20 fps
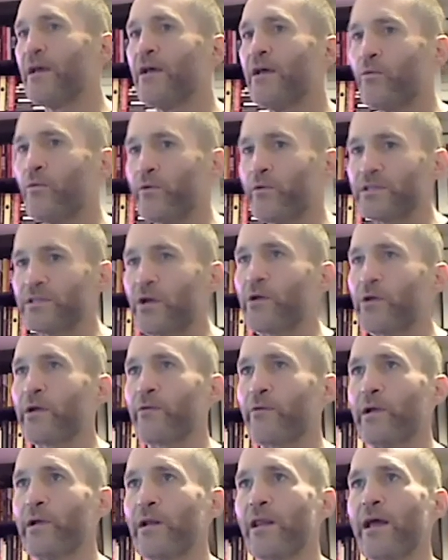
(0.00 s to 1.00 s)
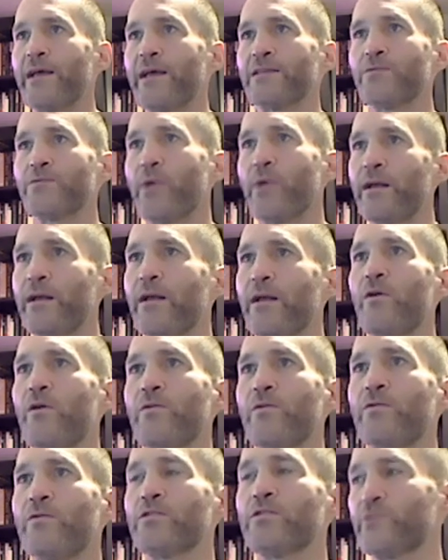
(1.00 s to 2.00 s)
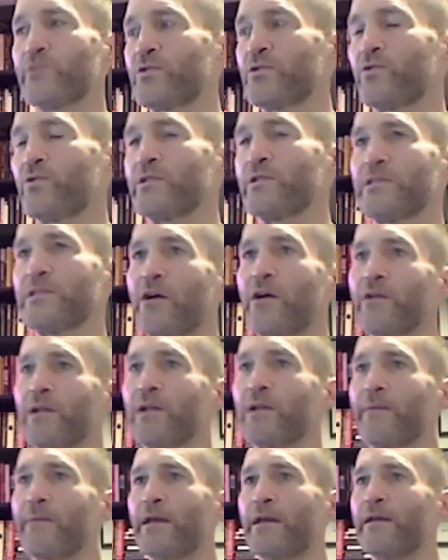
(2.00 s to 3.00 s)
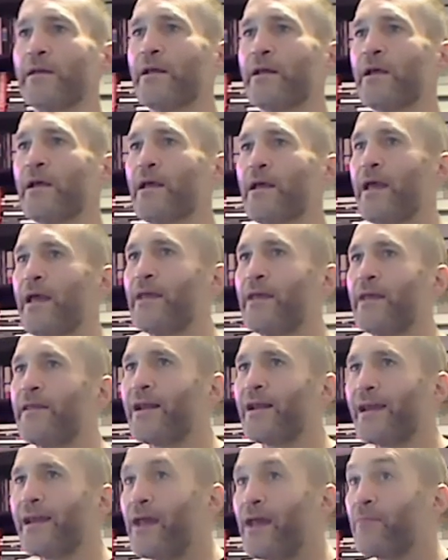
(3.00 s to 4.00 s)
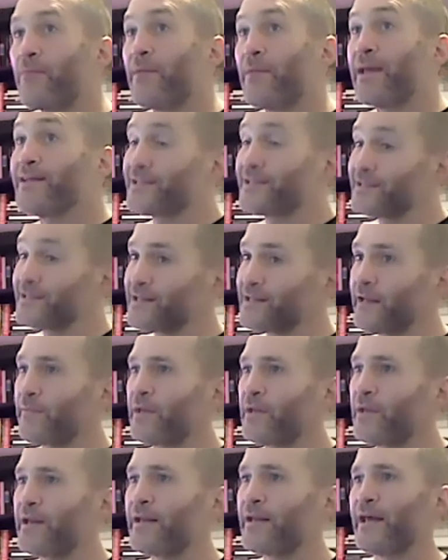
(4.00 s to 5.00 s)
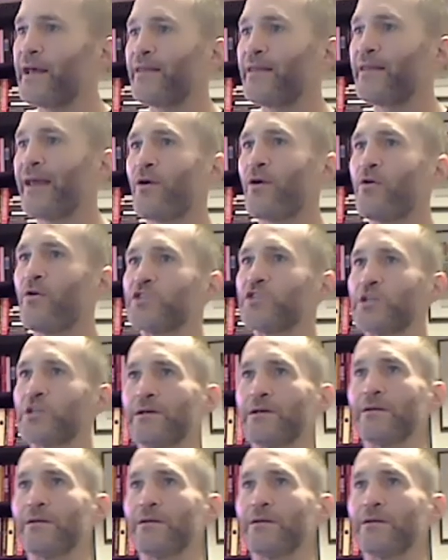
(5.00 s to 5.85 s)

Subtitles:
we're starting to realize, those resources are limited. And that land base is limited, and that ocean,